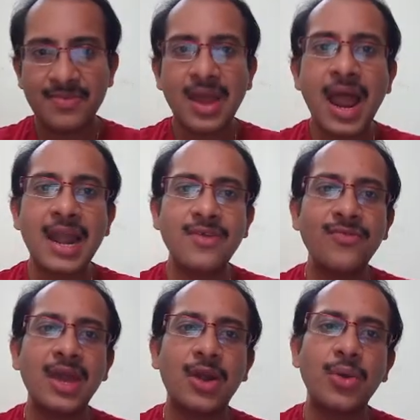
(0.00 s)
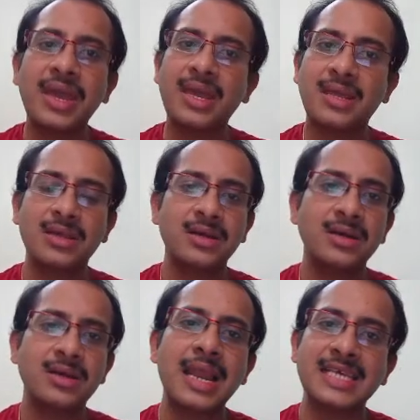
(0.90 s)
and we are doing
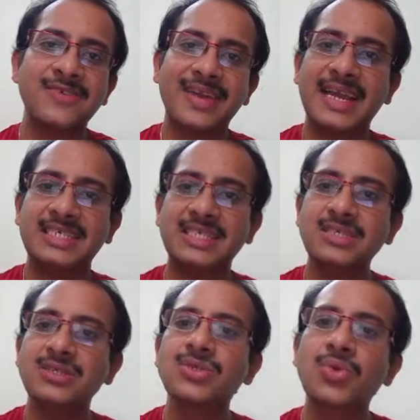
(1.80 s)
classification